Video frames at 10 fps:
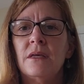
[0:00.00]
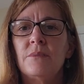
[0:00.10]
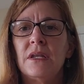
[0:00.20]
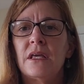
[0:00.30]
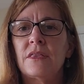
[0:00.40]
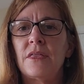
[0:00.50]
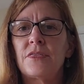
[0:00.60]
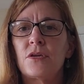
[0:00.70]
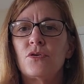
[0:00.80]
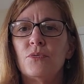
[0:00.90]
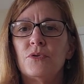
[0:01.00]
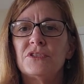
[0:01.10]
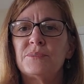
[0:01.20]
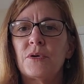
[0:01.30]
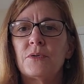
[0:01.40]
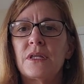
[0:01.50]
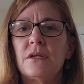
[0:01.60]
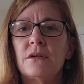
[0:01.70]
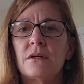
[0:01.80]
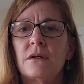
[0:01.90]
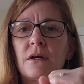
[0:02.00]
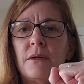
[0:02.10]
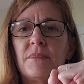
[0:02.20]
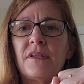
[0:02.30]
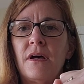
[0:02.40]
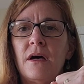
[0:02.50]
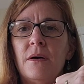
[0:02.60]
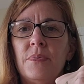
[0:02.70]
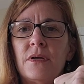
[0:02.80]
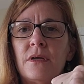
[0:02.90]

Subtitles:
meaning that the humerus bone here comes up